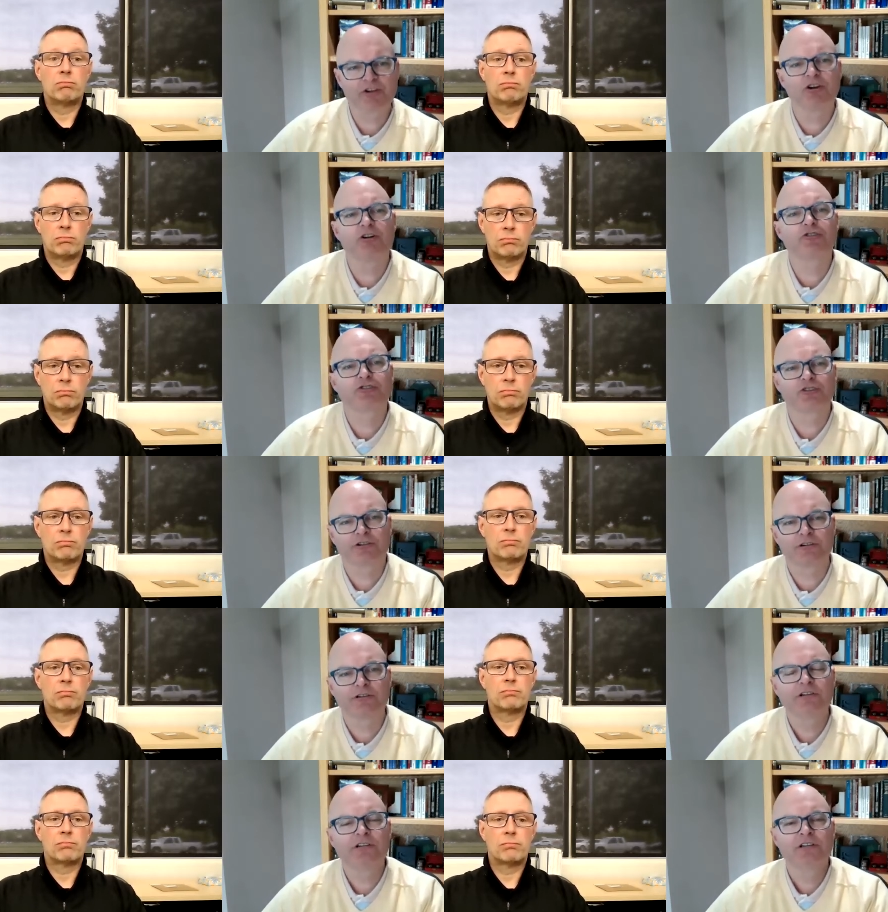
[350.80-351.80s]
Speaker 1: the
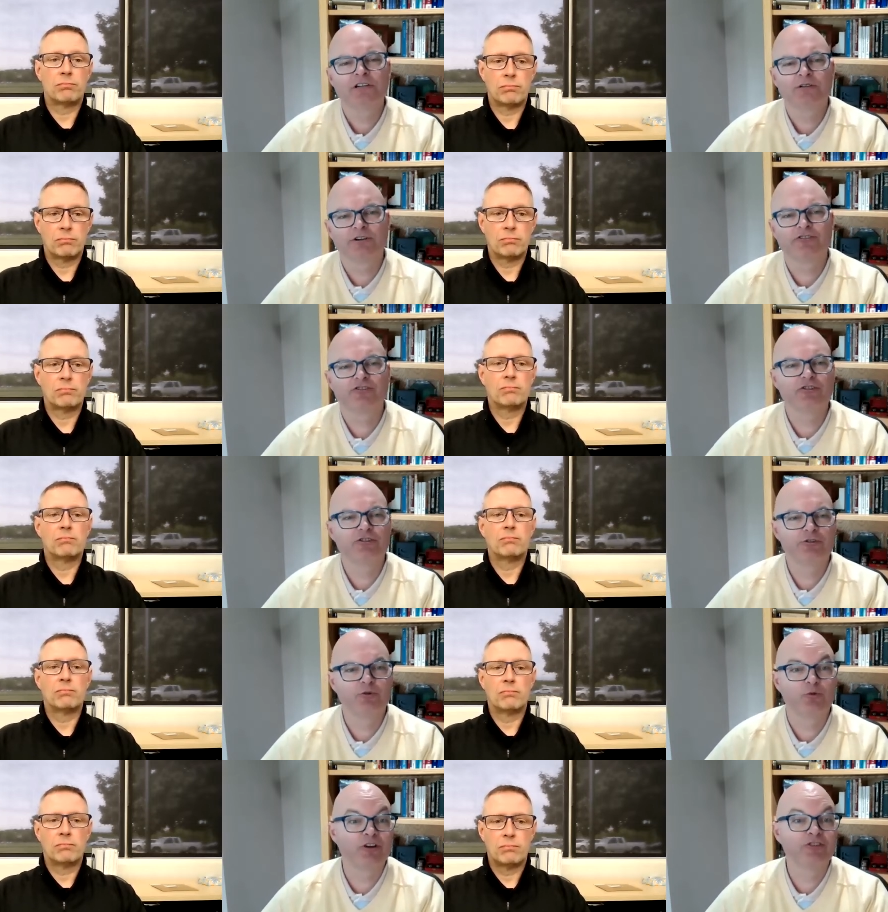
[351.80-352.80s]
culture once
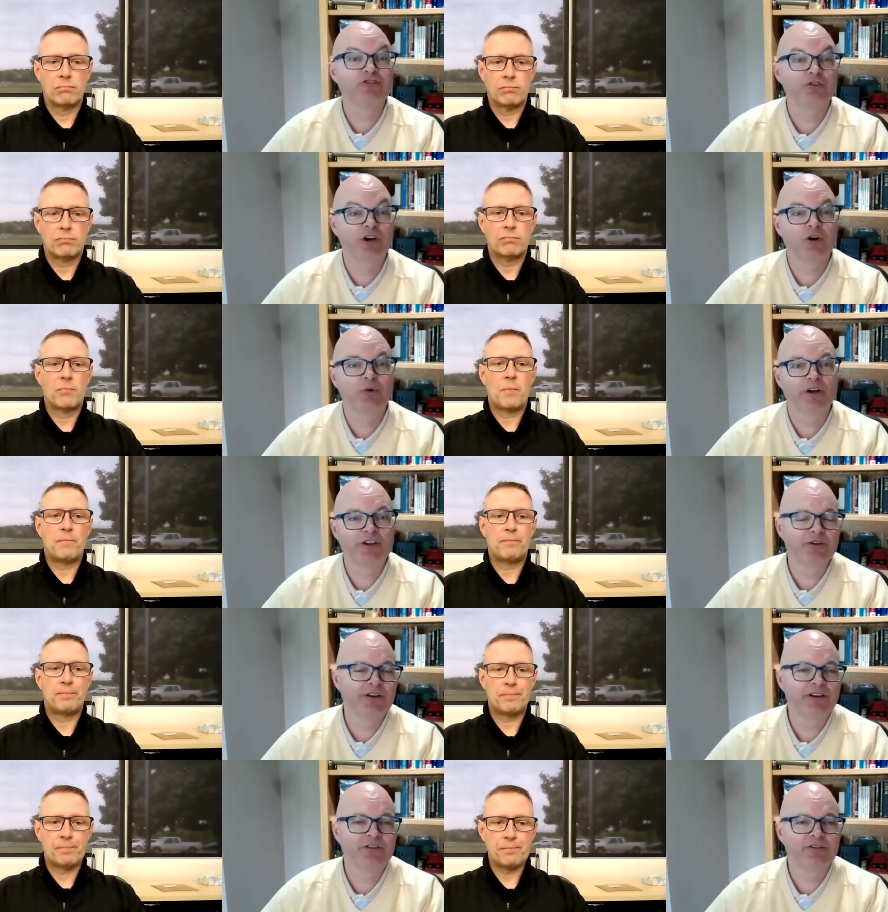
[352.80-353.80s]
you once you know what you
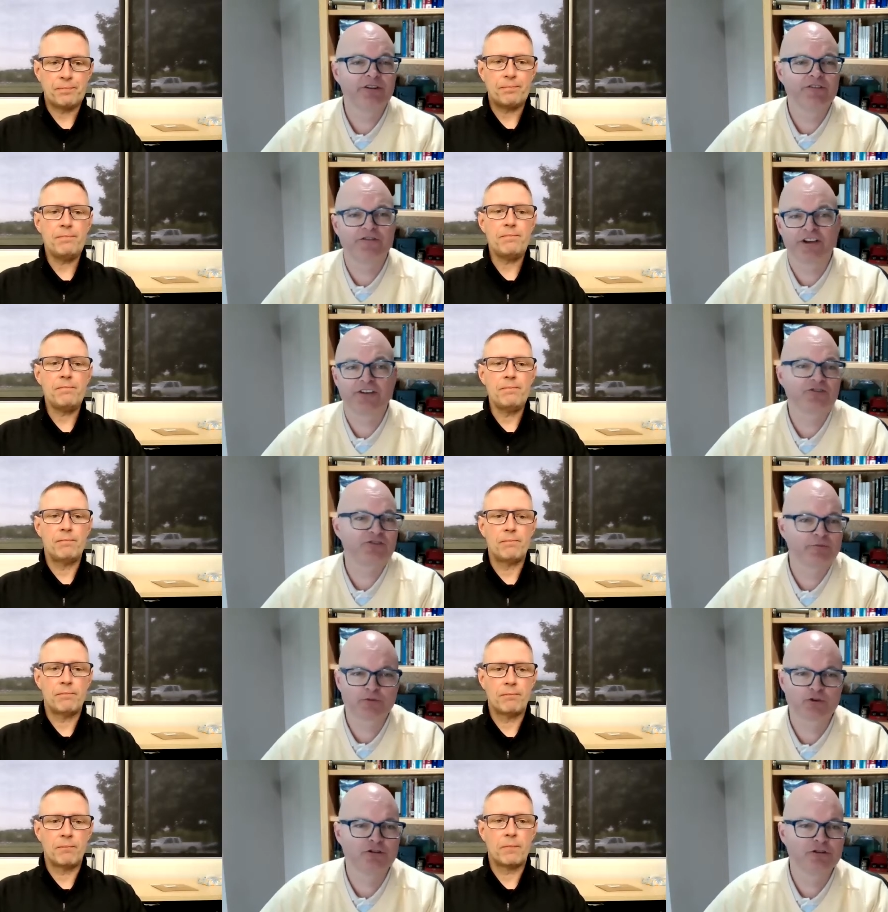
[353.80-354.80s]
need to fix or
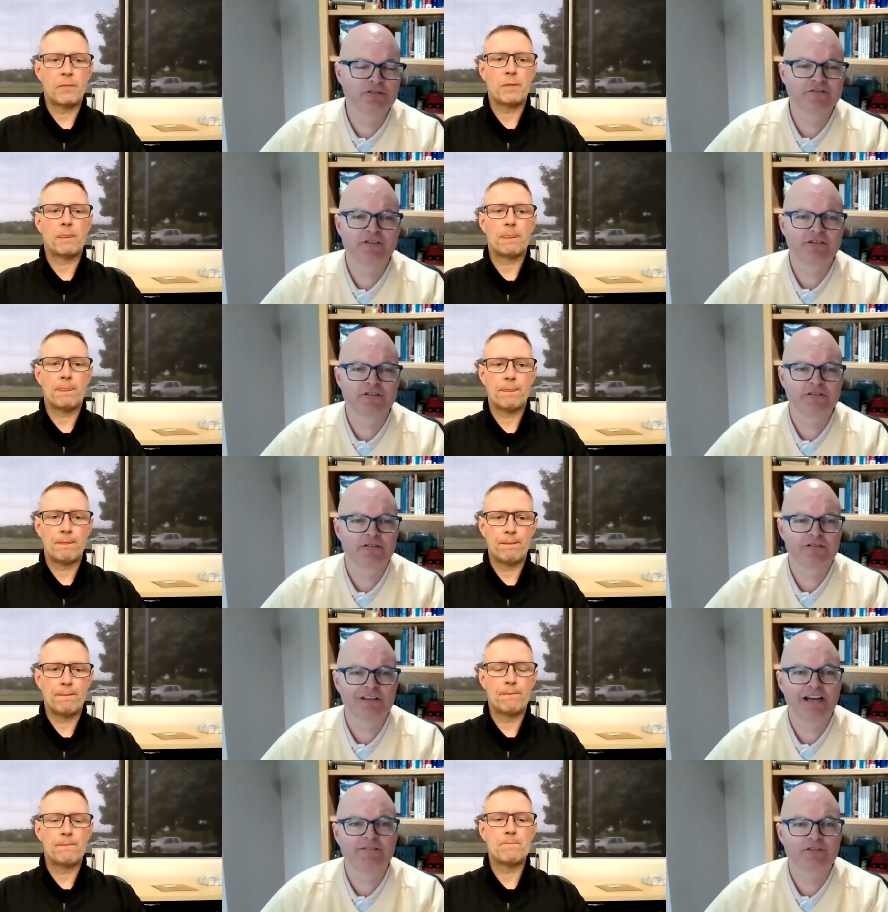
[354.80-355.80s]
improve or,
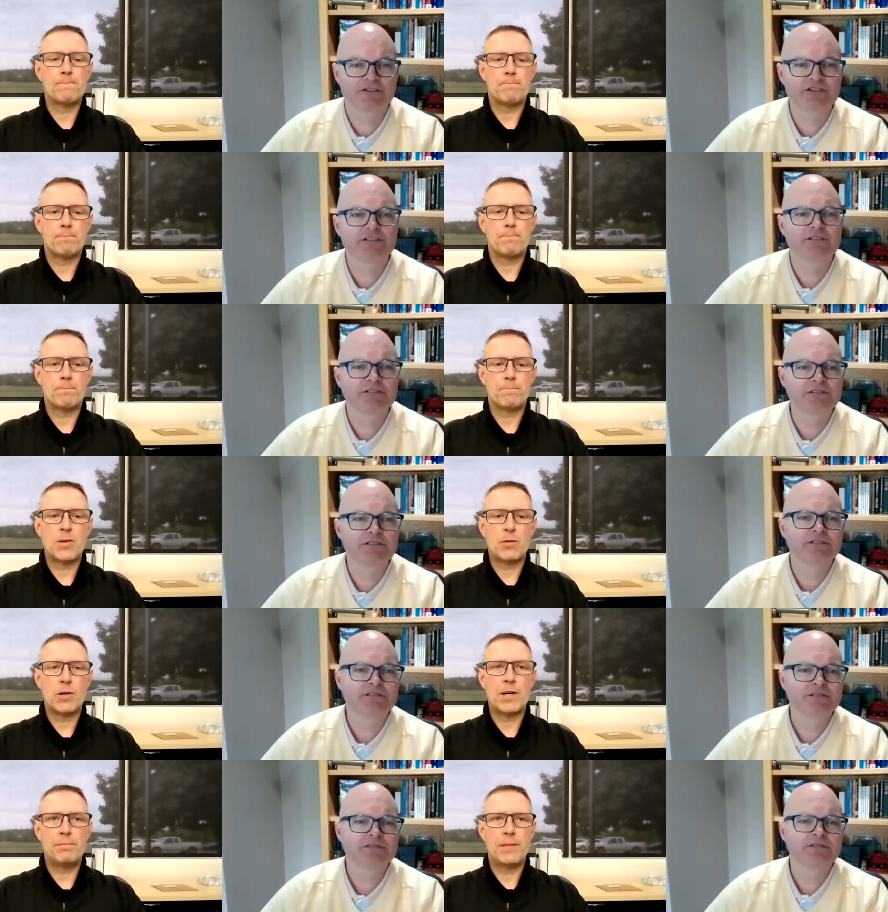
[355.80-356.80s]
or leverage?
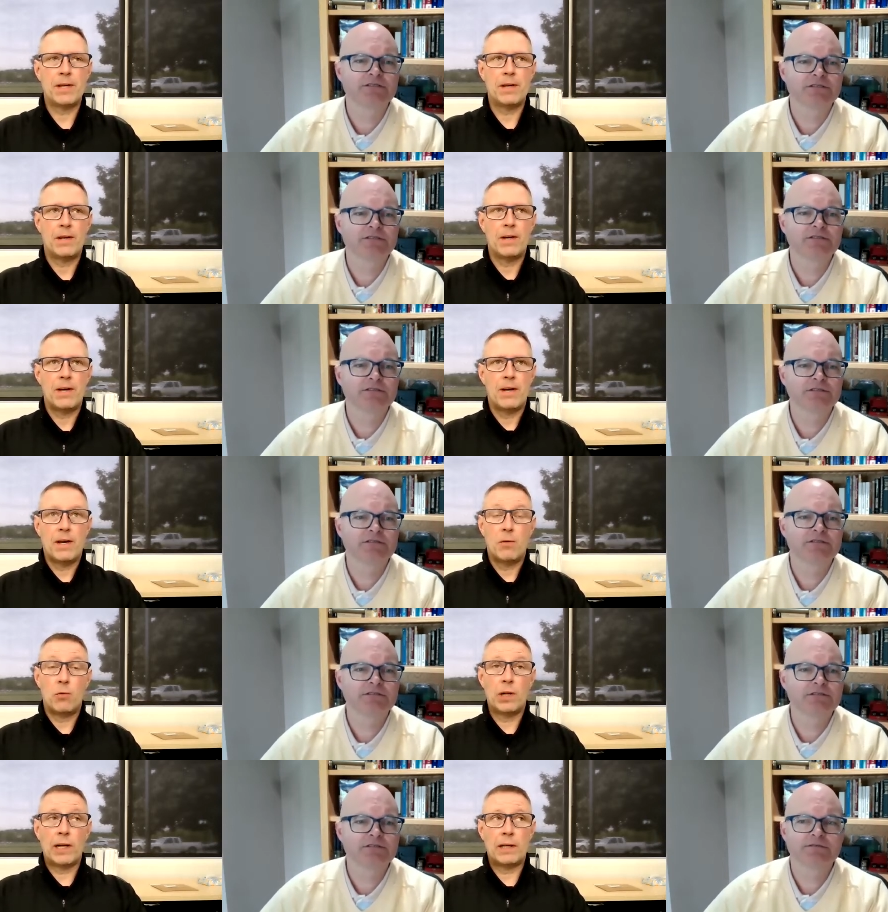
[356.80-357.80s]
Speaker 2: Right.
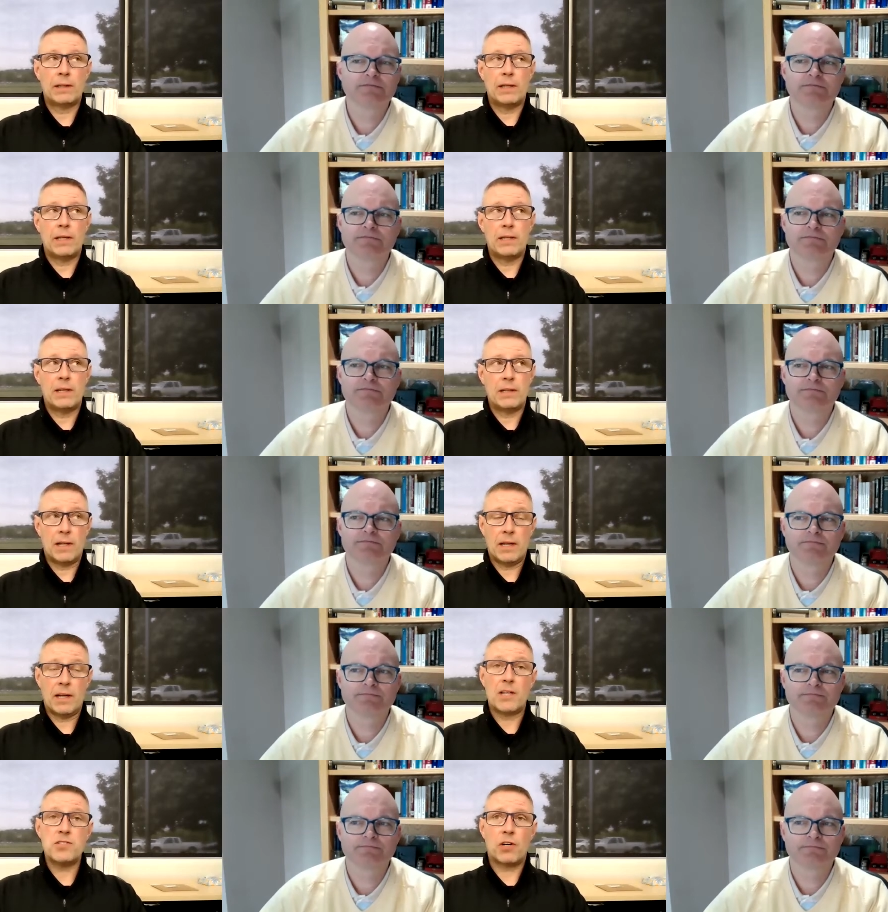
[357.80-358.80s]
Well, I, yeah,
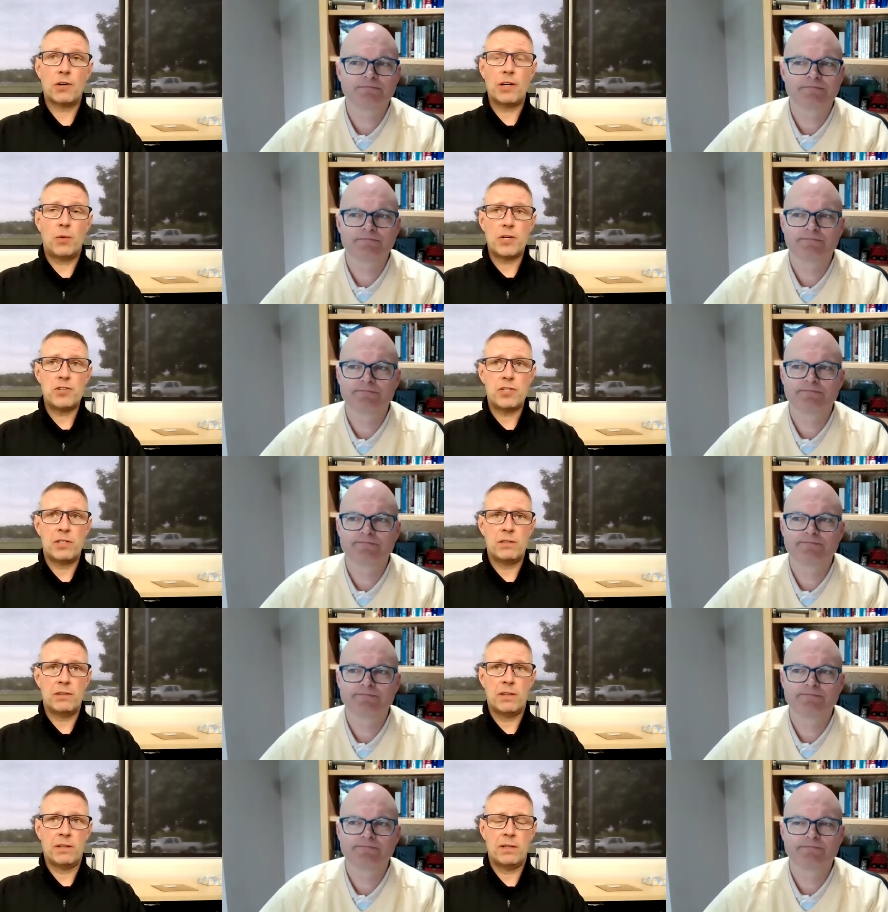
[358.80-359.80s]
that's a great question,
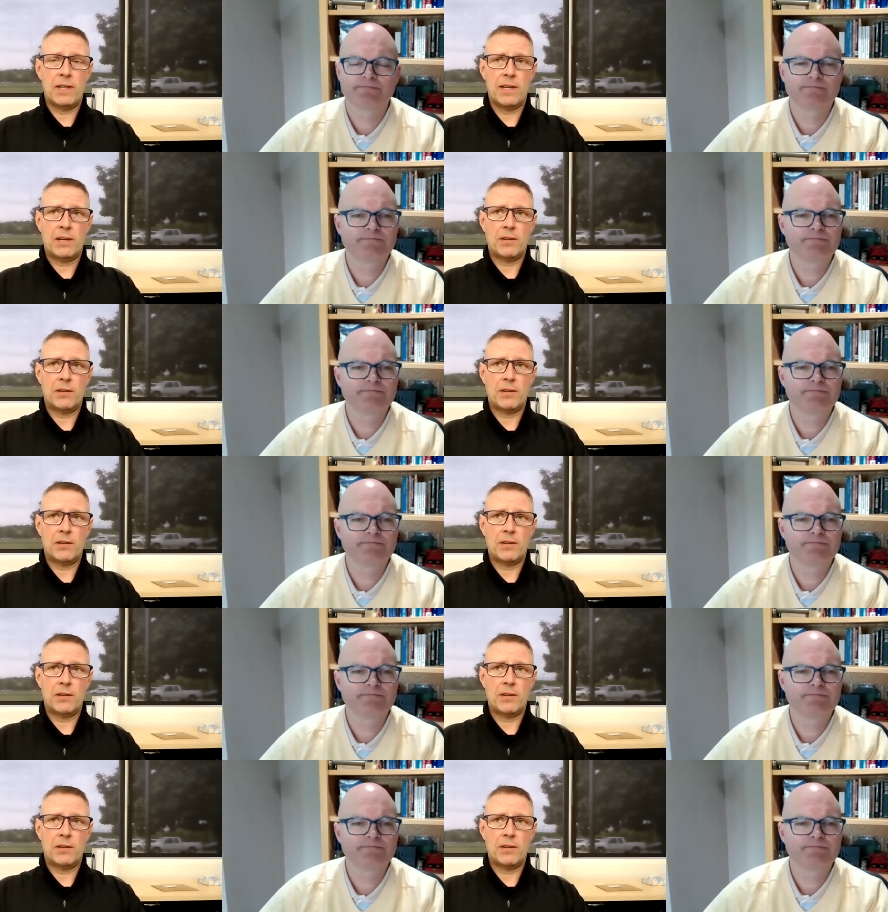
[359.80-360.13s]
and and I